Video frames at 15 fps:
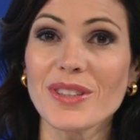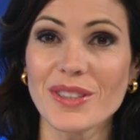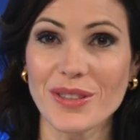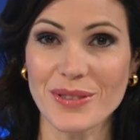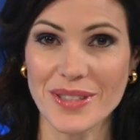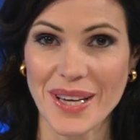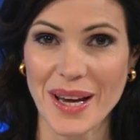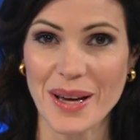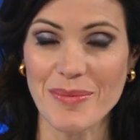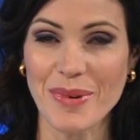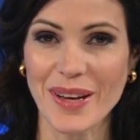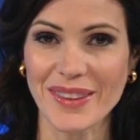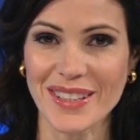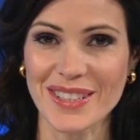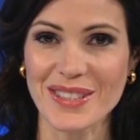to the News Hub
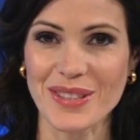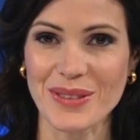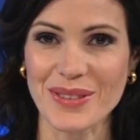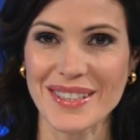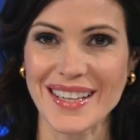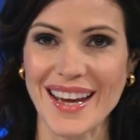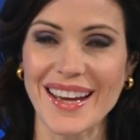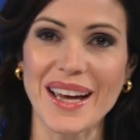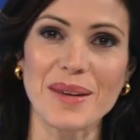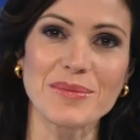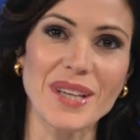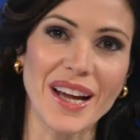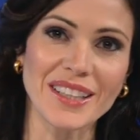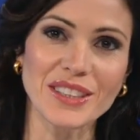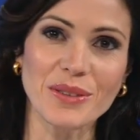on this Tuesday. I'm
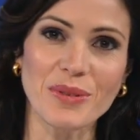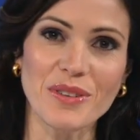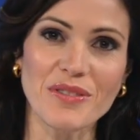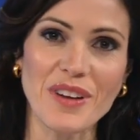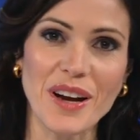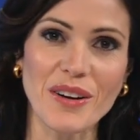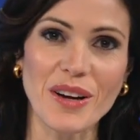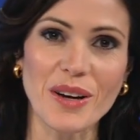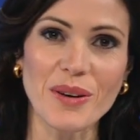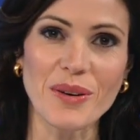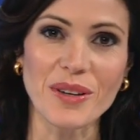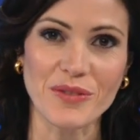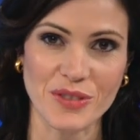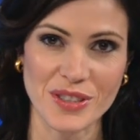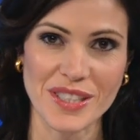Tanya Rivero
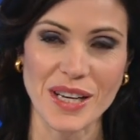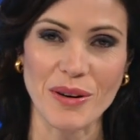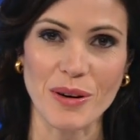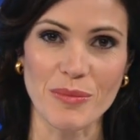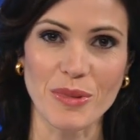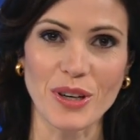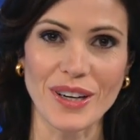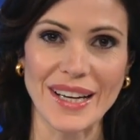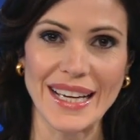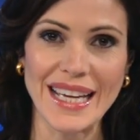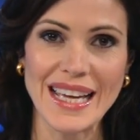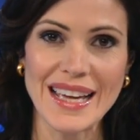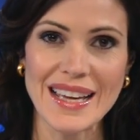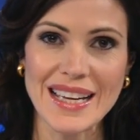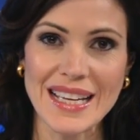and for Sarah Murray.
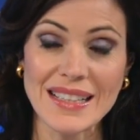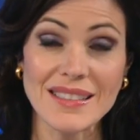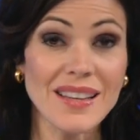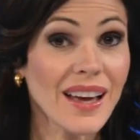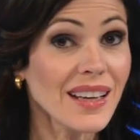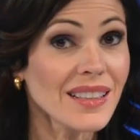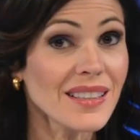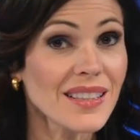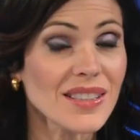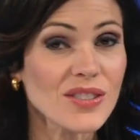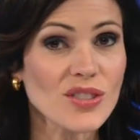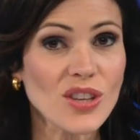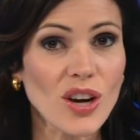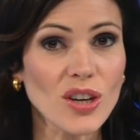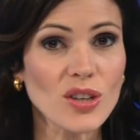Scientists
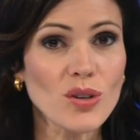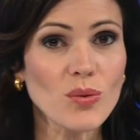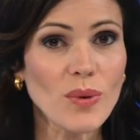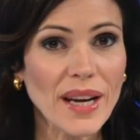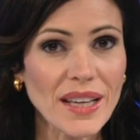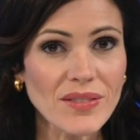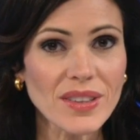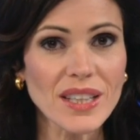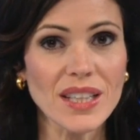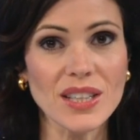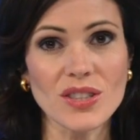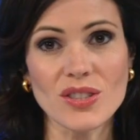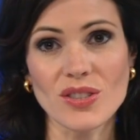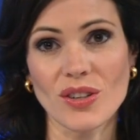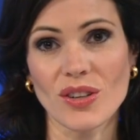are gravely
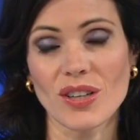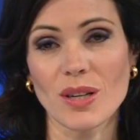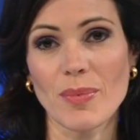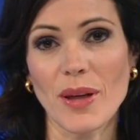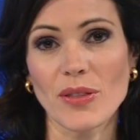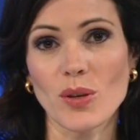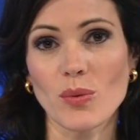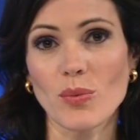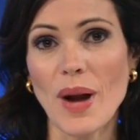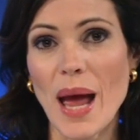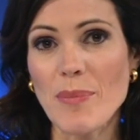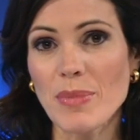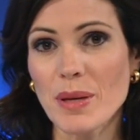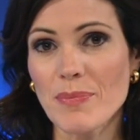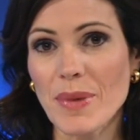concerned about the
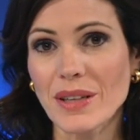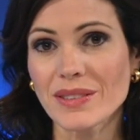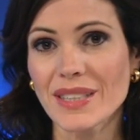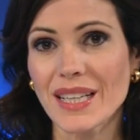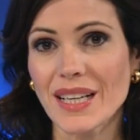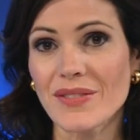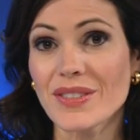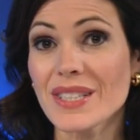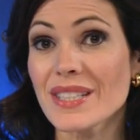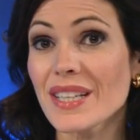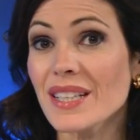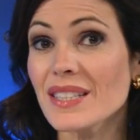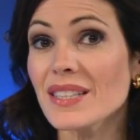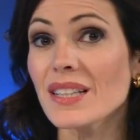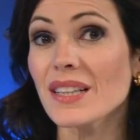rapid melting of
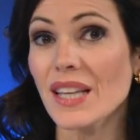six